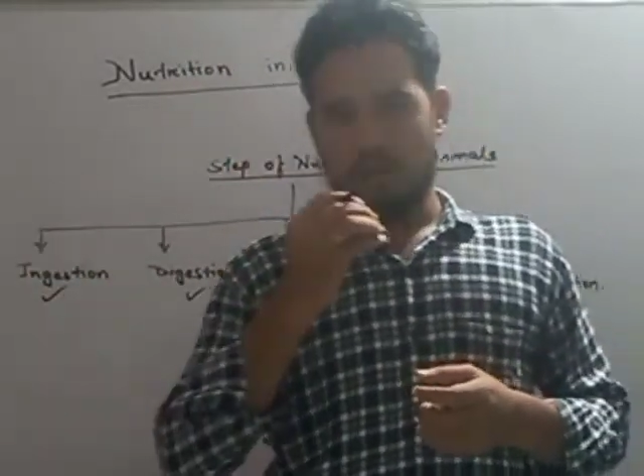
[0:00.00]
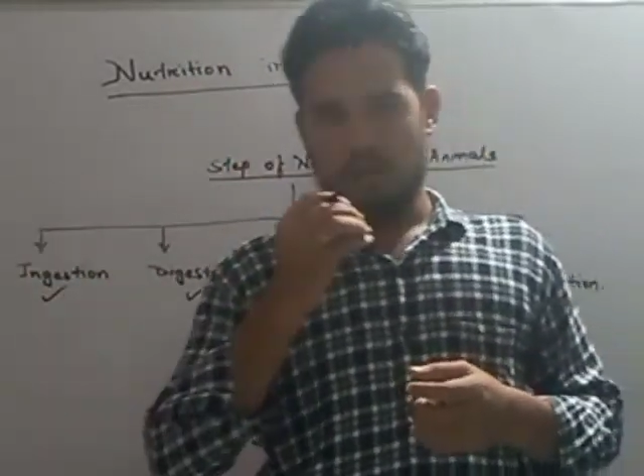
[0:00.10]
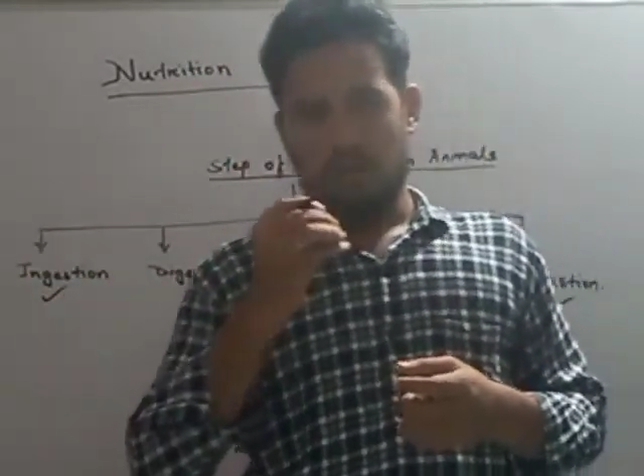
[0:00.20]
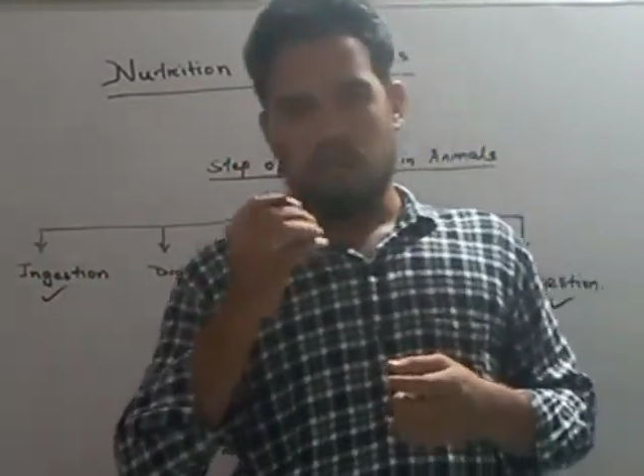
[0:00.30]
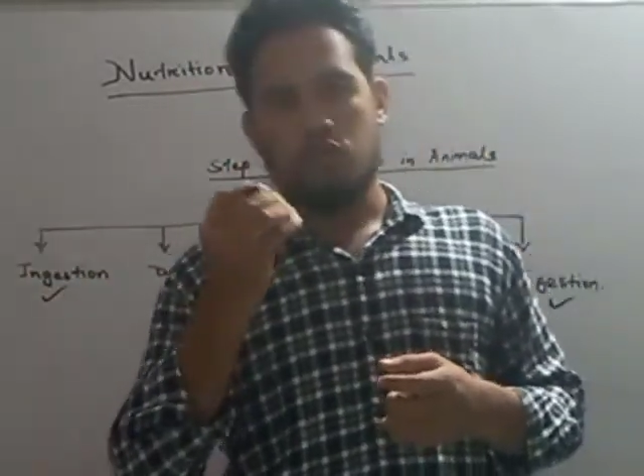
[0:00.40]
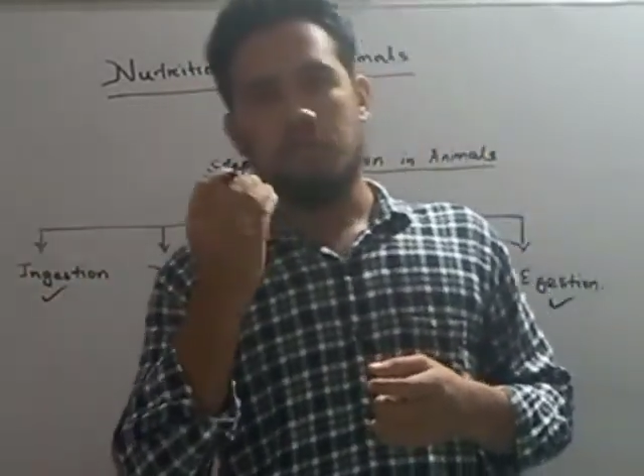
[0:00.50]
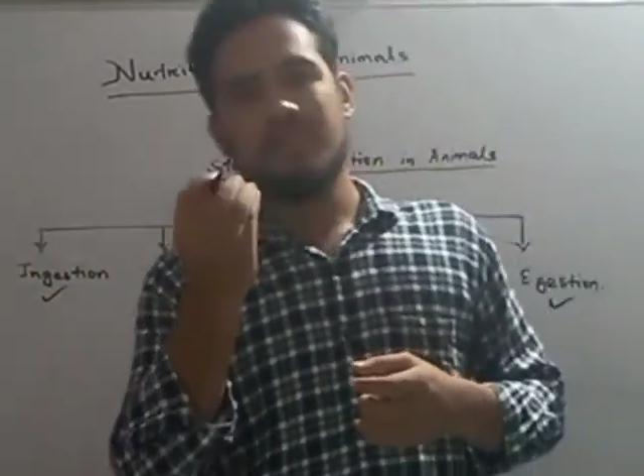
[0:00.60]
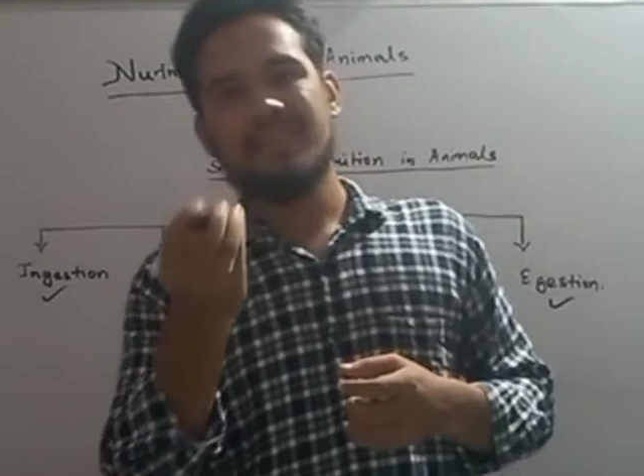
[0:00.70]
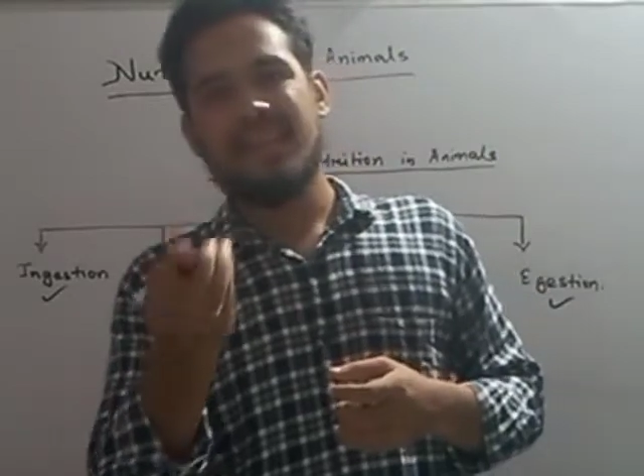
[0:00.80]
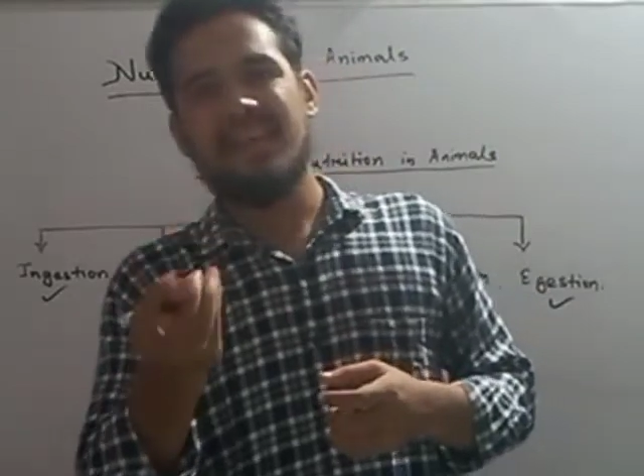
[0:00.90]
So
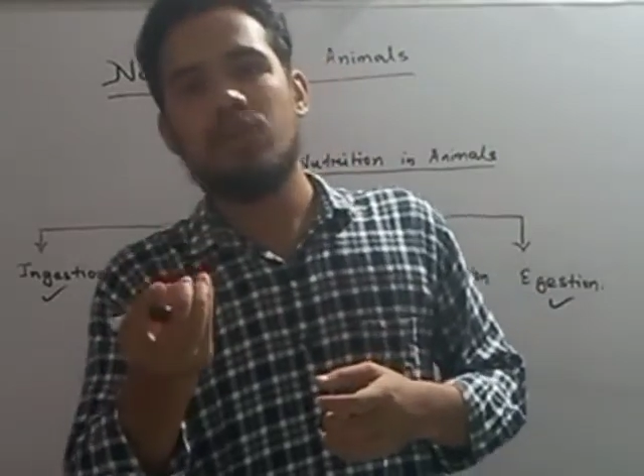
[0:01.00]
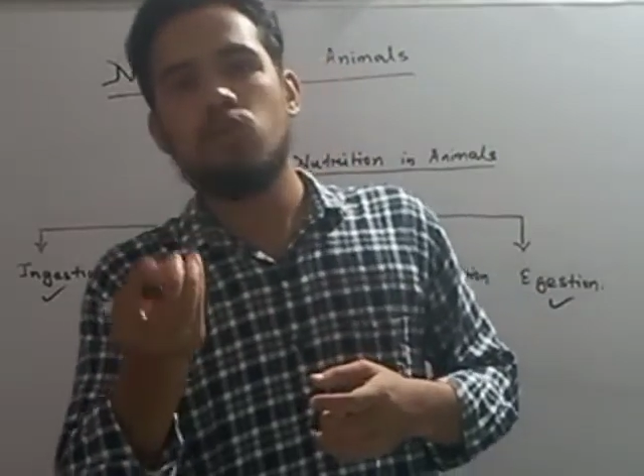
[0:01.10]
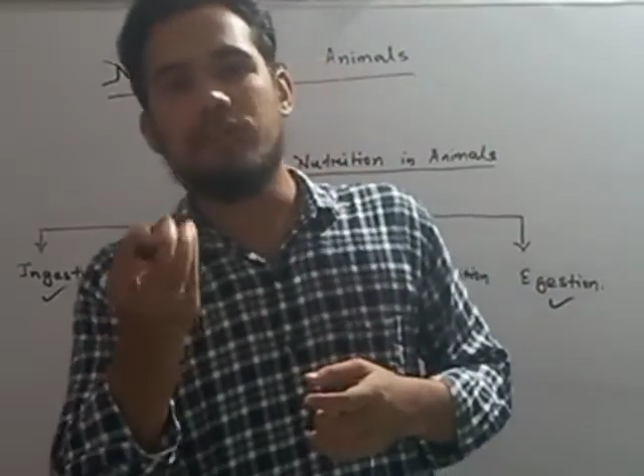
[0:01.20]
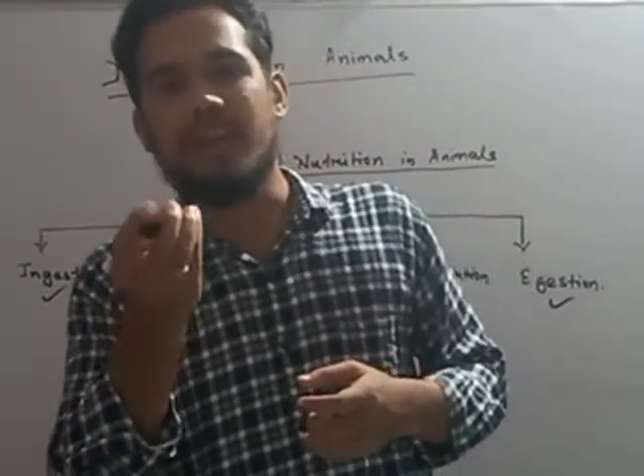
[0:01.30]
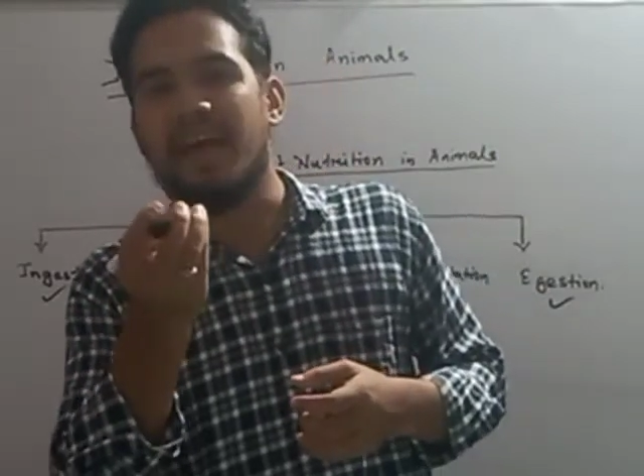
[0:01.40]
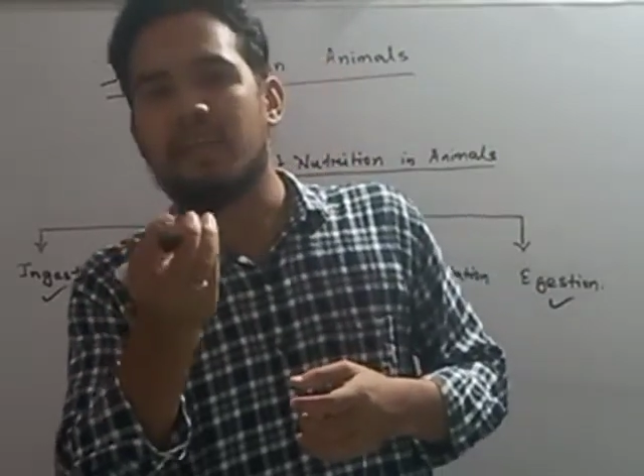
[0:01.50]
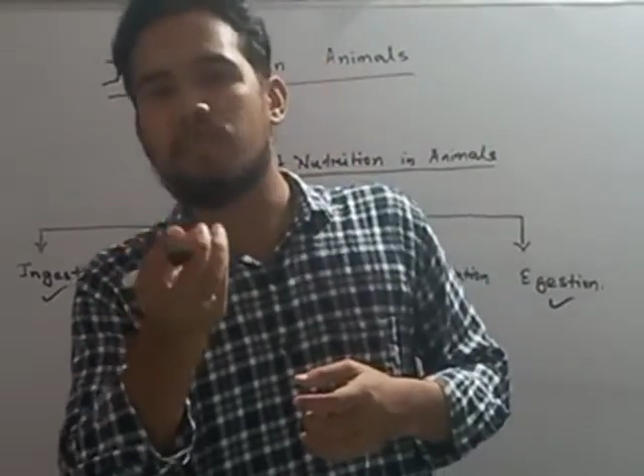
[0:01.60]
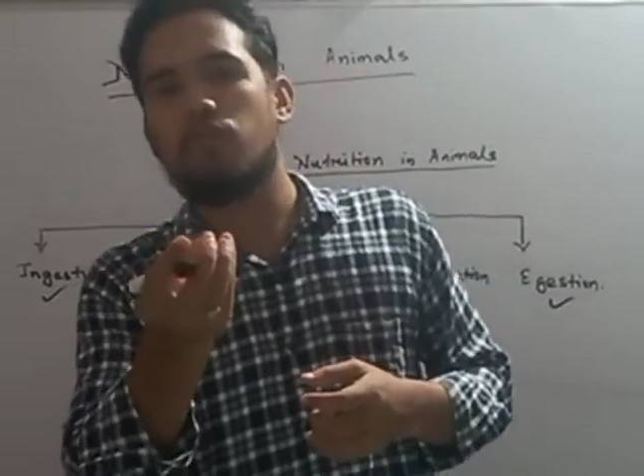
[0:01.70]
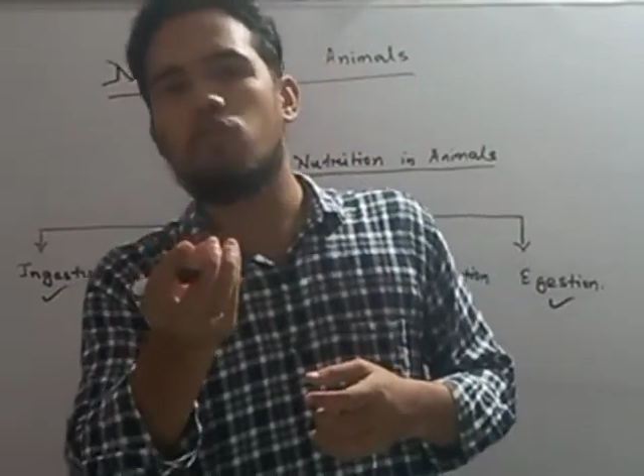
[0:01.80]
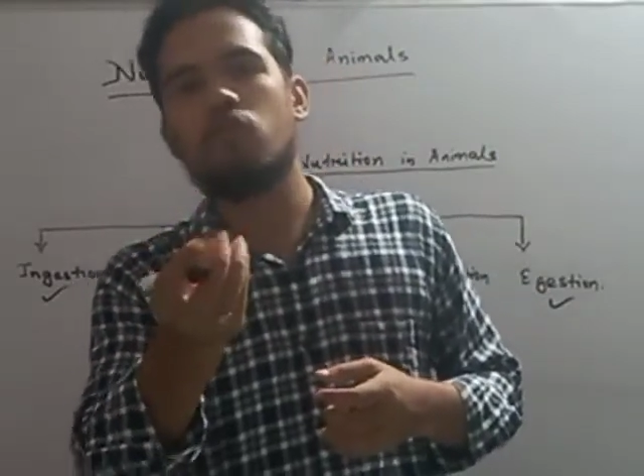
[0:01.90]
basically, we take the
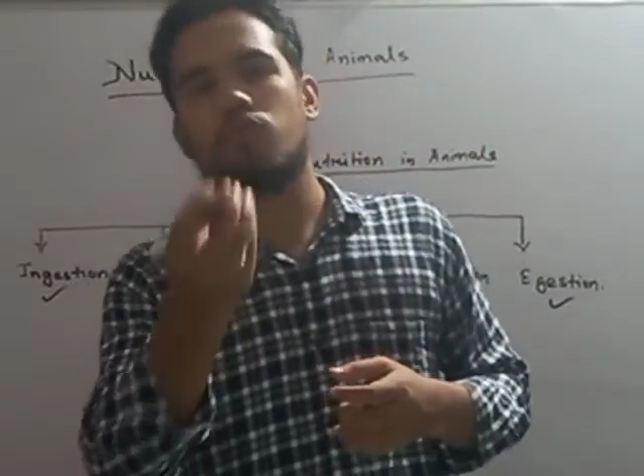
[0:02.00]
food